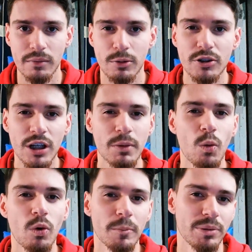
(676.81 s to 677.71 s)
But we're talking
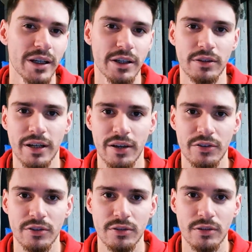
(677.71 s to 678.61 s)
about one play here,
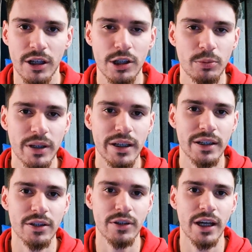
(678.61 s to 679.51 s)
guys. Are you really
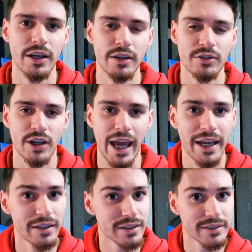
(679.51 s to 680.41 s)
going to
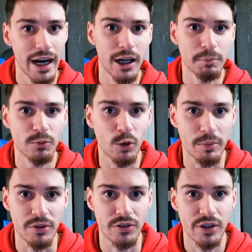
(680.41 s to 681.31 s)
hang his entire
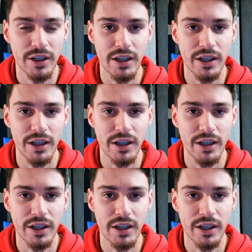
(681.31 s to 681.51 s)
performance,